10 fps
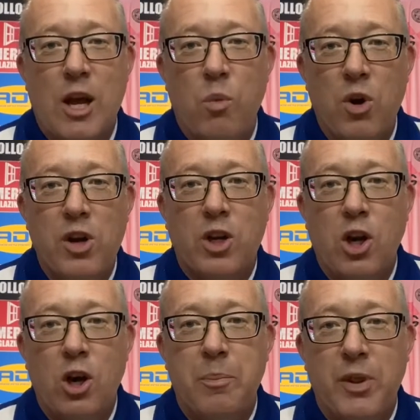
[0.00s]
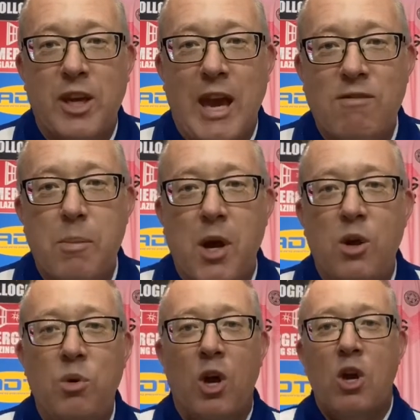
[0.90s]
I want a cup, the
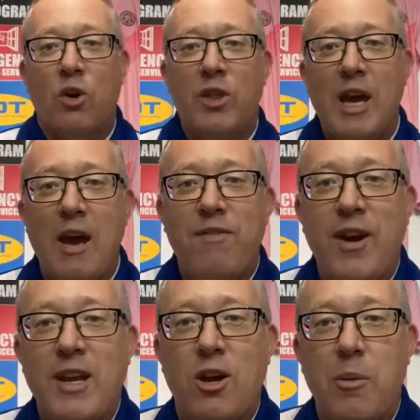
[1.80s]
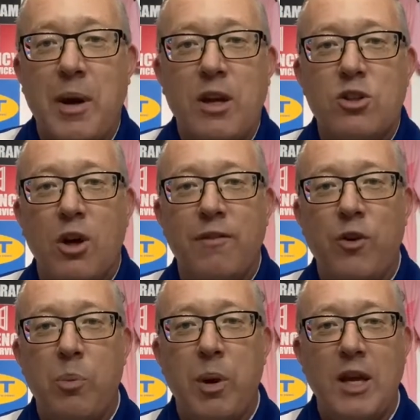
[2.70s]
Carabao or the FA Cup and a top
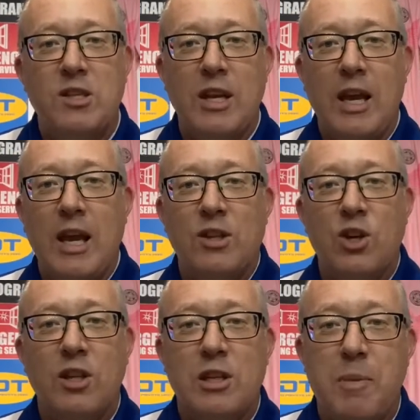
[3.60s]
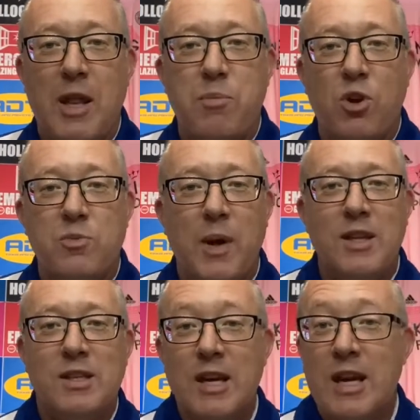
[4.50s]
4 placing, excited about the prospect.